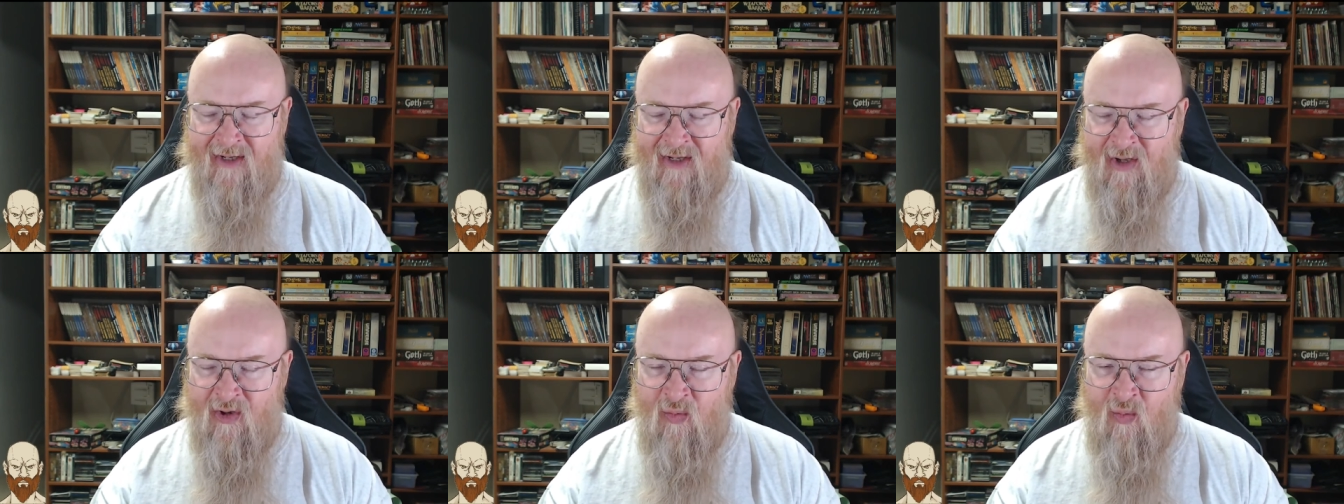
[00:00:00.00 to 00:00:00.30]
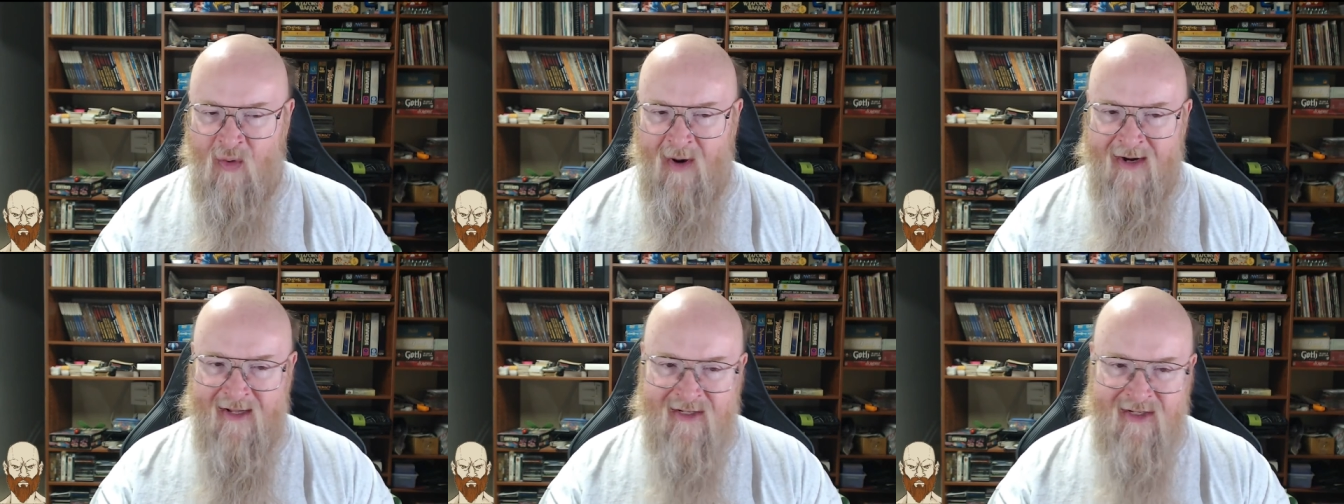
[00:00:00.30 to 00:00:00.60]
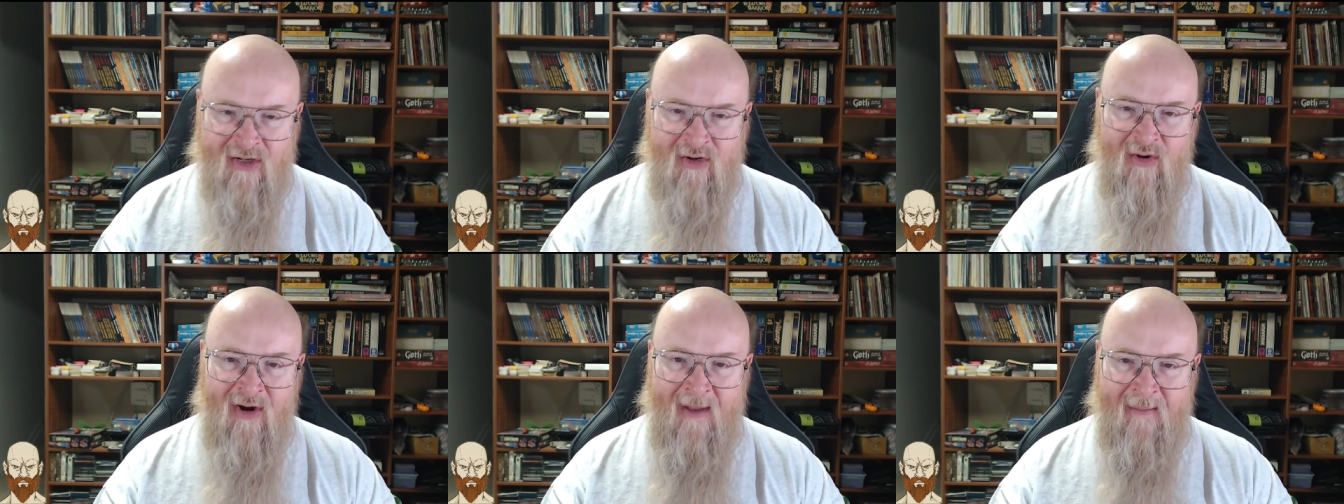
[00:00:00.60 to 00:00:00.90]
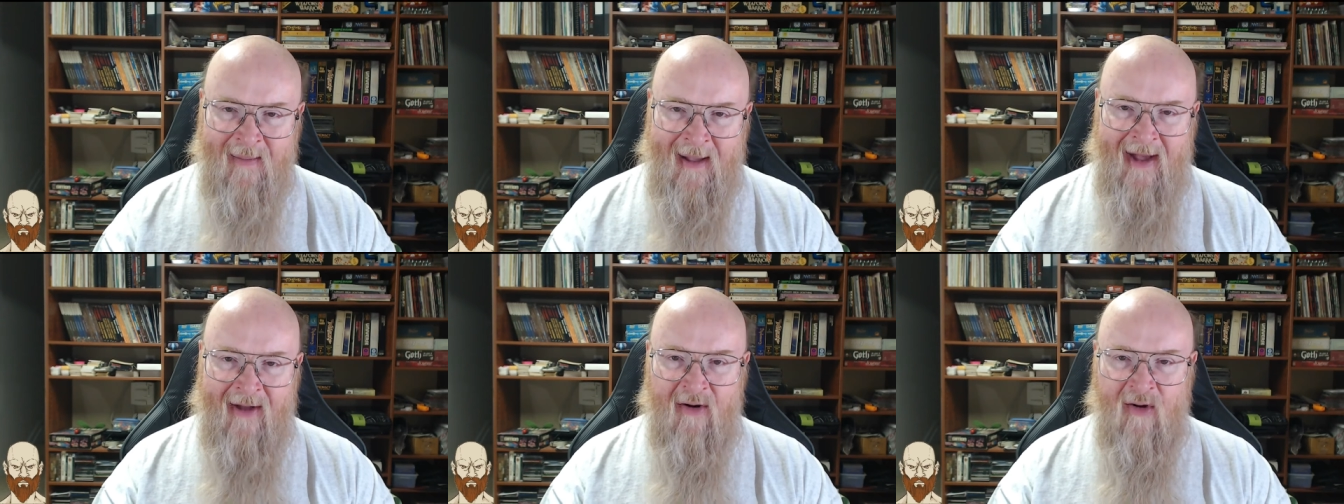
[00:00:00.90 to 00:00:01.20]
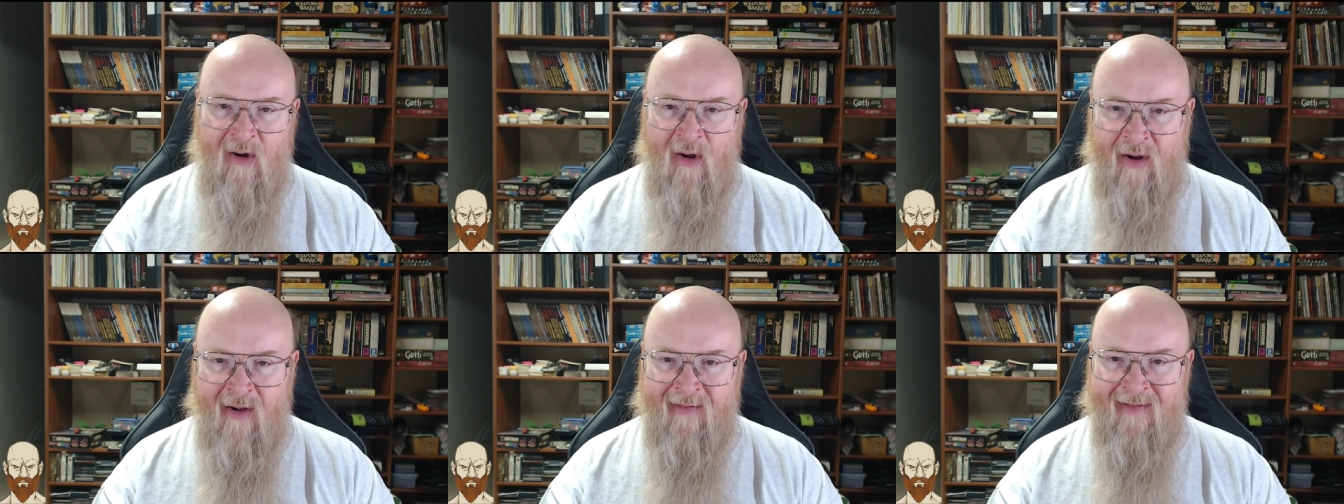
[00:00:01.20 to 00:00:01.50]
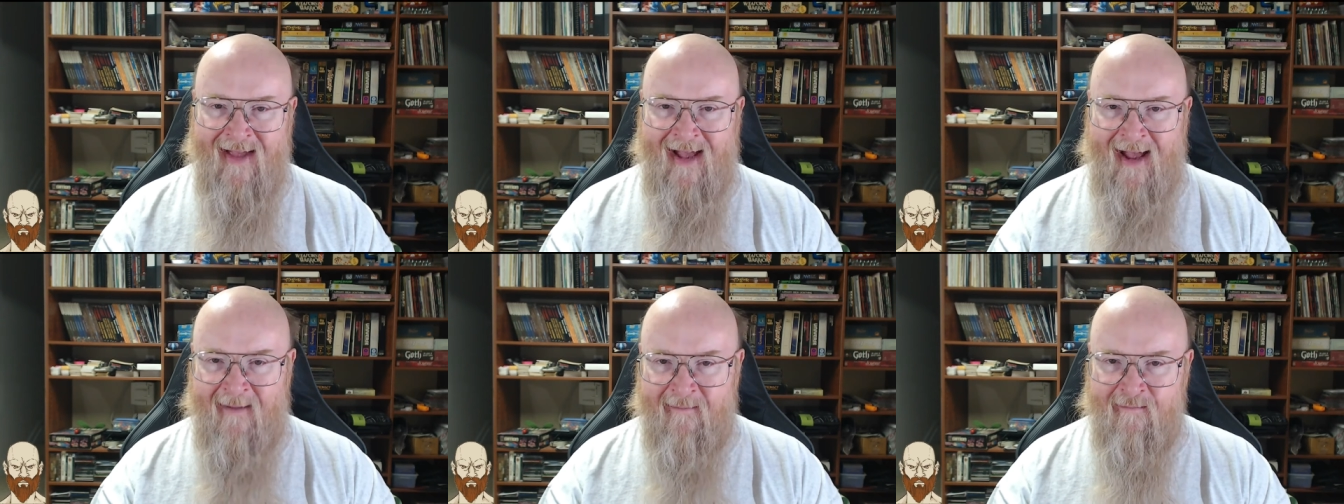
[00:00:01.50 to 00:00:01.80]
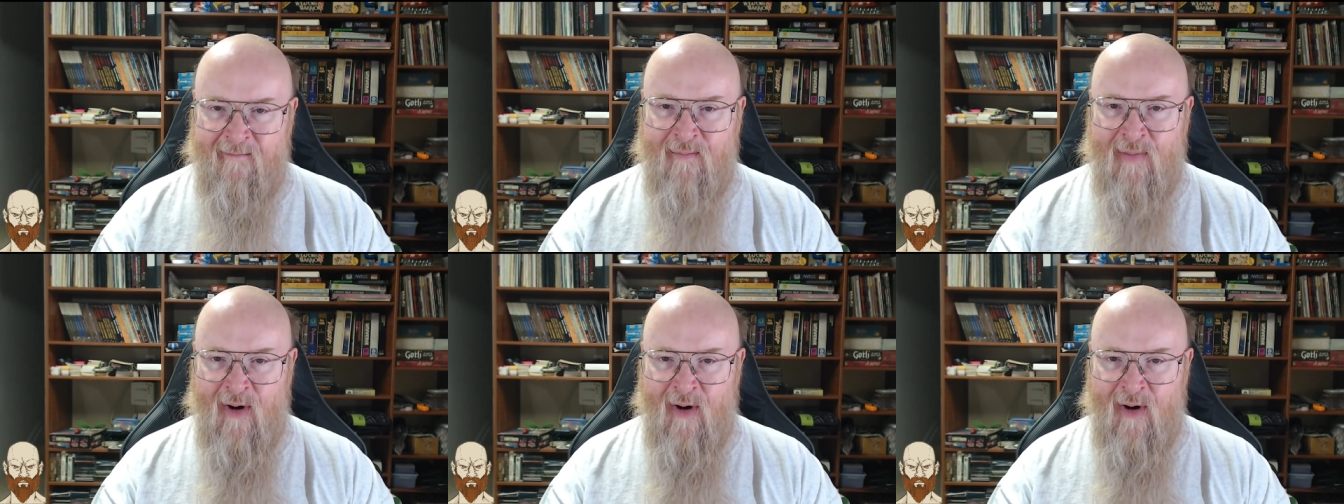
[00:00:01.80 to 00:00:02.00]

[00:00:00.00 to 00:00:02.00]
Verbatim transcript: You want to scrape out all that